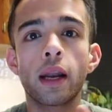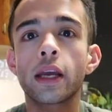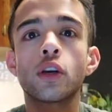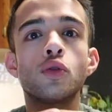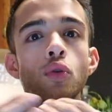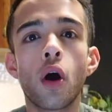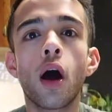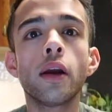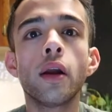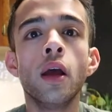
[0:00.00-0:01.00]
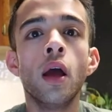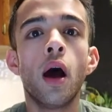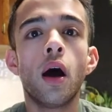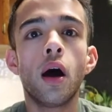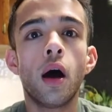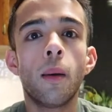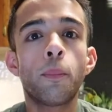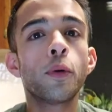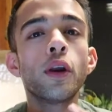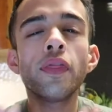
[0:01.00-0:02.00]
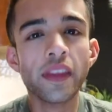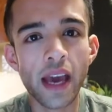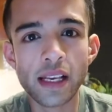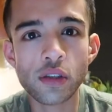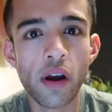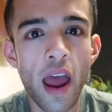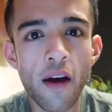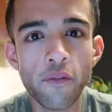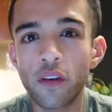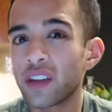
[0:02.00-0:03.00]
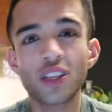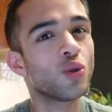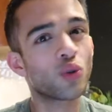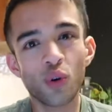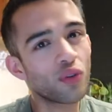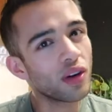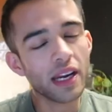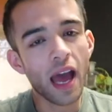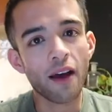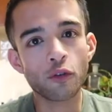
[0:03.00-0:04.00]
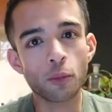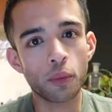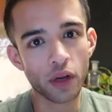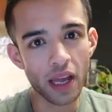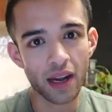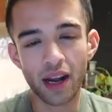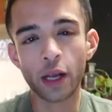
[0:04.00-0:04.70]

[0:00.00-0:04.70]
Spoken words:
Like do not put in the extra effort that you don't really have to put in.